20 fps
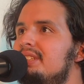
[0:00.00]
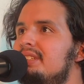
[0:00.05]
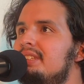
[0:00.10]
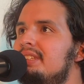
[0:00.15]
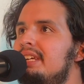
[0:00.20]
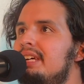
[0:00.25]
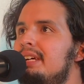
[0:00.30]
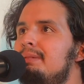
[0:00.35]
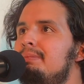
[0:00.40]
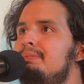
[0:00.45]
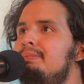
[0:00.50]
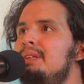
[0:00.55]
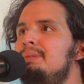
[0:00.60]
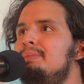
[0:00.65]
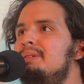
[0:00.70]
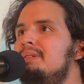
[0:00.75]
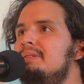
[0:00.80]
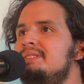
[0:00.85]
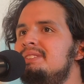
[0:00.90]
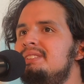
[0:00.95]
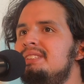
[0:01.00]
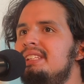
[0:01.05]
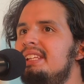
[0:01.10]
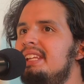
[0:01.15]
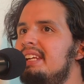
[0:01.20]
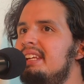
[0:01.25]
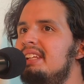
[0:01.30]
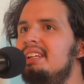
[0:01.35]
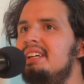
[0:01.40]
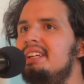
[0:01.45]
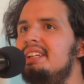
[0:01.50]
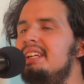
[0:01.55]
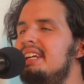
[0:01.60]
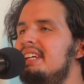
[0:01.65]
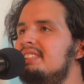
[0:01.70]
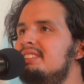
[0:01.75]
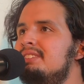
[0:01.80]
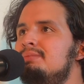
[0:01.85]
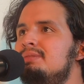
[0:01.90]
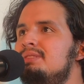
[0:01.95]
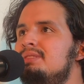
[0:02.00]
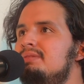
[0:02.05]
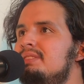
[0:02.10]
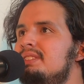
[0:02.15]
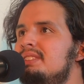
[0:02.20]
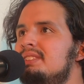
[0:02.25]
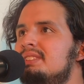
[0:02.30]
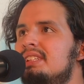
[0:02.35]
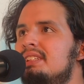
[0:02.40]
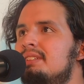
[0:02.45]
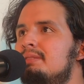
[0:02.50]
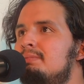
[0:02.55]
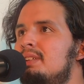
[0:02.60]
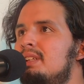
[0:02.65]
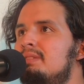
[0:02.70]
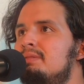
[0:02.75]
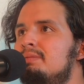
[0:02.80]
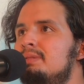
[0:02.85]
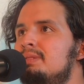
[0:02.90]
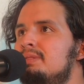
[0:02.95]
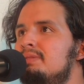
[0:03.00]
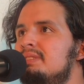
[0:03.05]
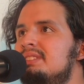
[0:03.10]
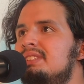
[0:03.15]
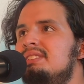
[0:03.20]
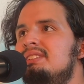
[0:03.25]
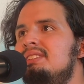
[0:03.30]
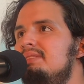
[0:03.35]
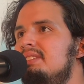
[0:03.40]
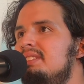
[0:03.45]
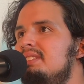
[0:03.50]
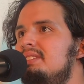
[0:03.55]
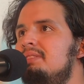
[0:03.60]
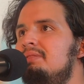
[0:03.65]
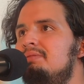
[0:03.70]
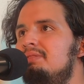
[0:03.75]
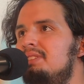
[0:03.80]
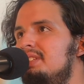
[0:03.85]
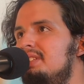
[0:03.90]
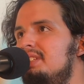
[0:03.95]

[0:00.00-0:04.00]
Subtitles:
that people always see, like a lot of action movies, a lot of Marvel movies. There's something different.